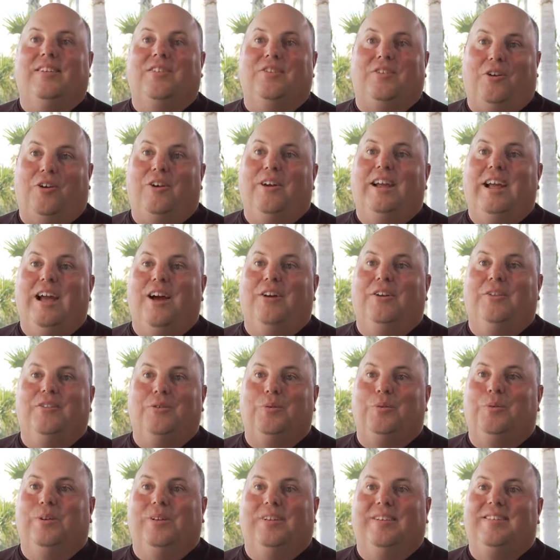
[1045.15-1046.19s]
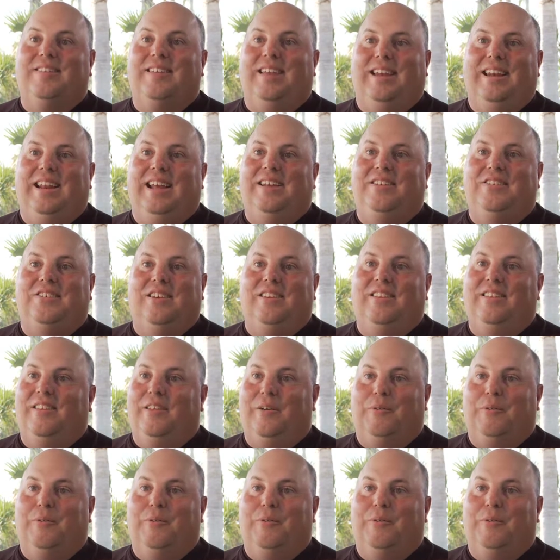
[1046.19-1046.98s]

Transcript: starting out as a real estate agent,